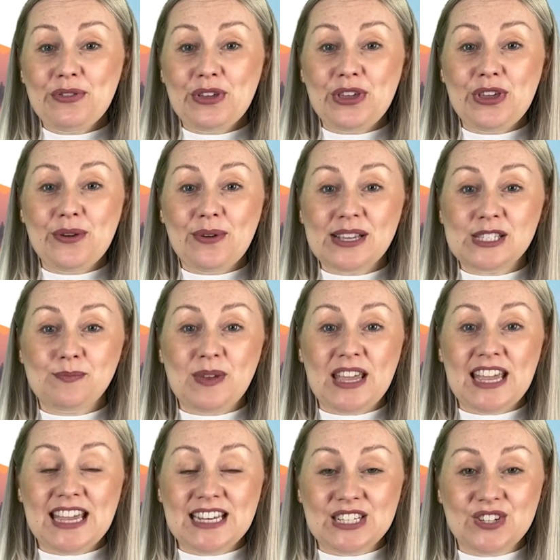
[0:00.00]
the
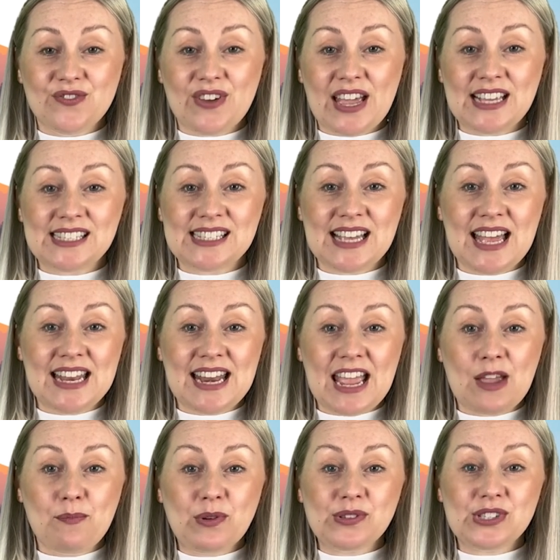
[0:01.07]
USB interface
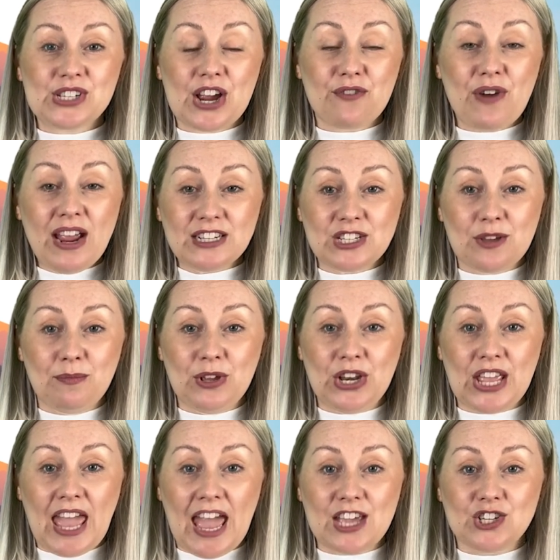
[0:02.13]
enables direct
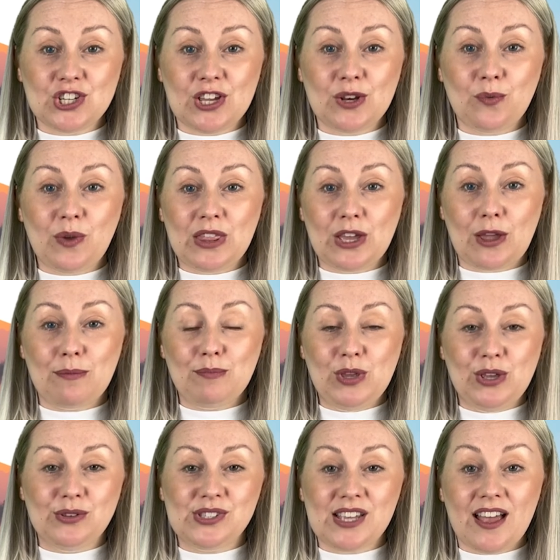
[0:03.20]
communication with a
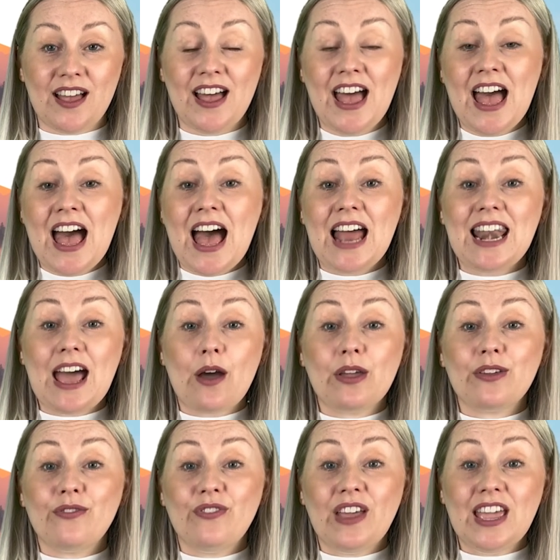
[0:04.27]
computer,
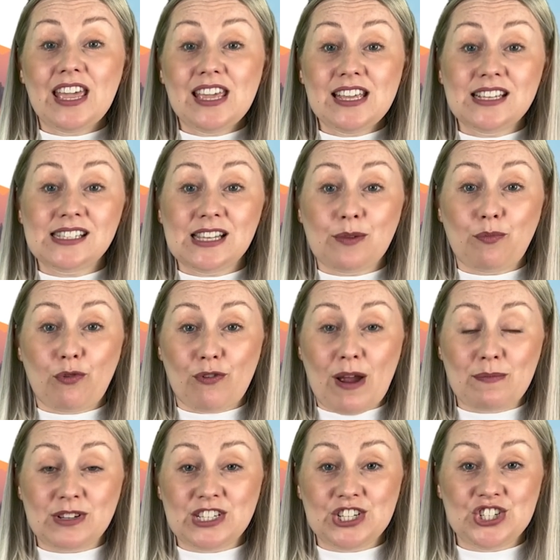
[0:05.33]
allowing for easy
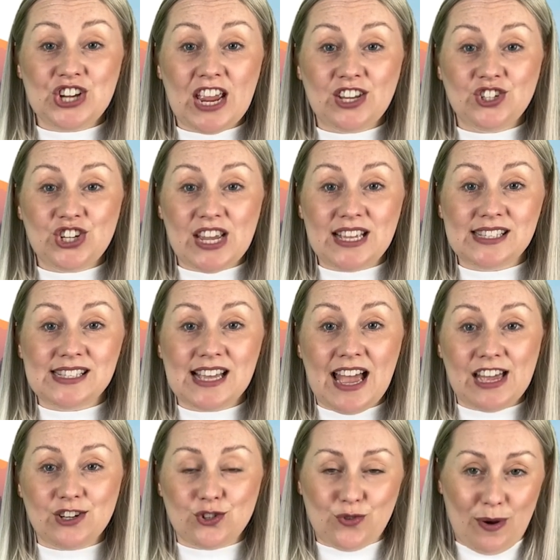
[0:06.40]
parameter changes
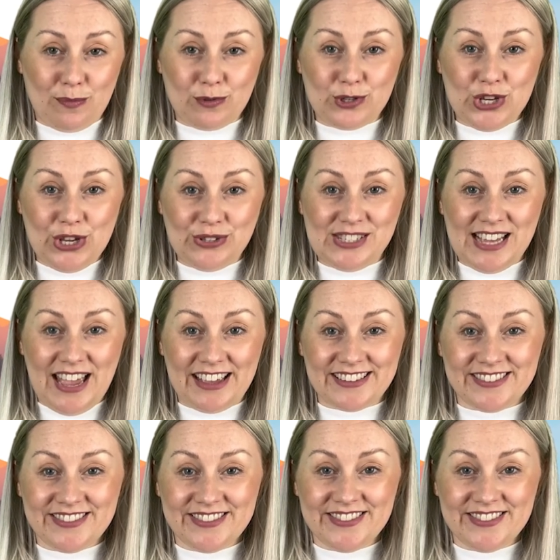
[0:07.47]
and troubleshooting.